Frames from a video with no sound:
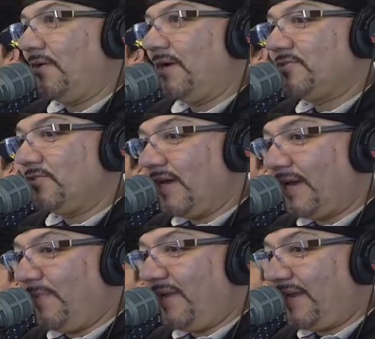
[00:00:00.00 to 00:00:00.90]
All right, so you got
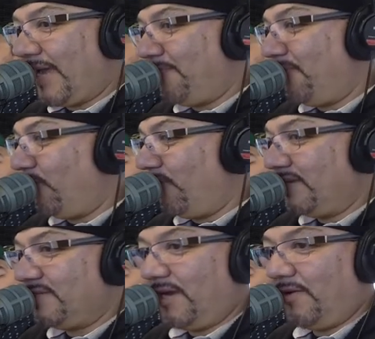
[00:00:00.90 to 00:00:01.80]
to make it happen for
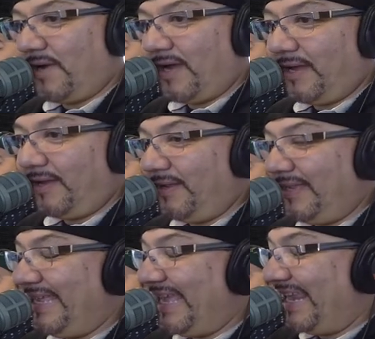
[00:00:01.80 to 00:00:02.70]
Ray J, all right? Yeah, for
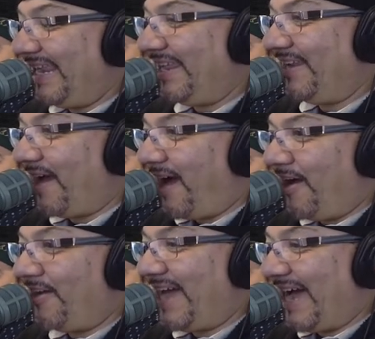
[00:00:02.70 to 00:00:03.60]
Get sure. Get it
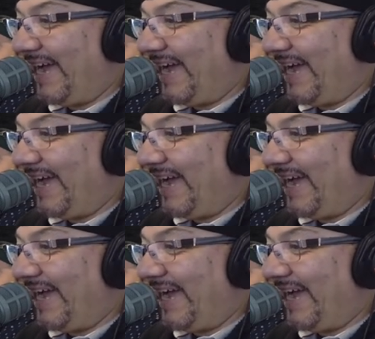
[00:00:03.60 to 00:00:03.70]
on know.